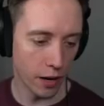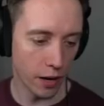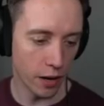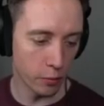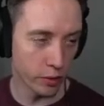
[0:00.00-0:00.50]

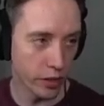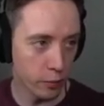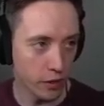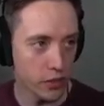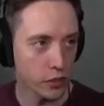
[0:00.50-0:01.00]
I'm ready,
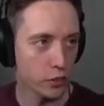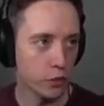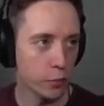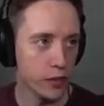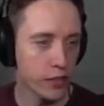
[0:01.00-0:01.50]

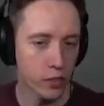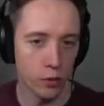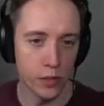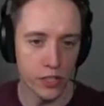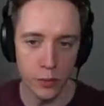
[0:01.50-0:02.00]
Ballistical. Ballistical
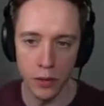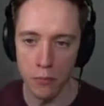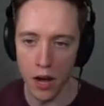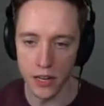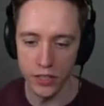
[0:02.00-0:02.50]
wants to be
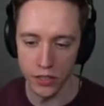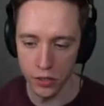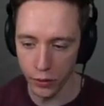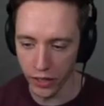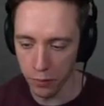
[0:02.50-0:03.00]
mod just
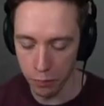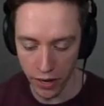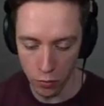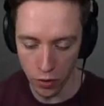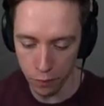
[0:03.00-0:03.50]
so he can bend one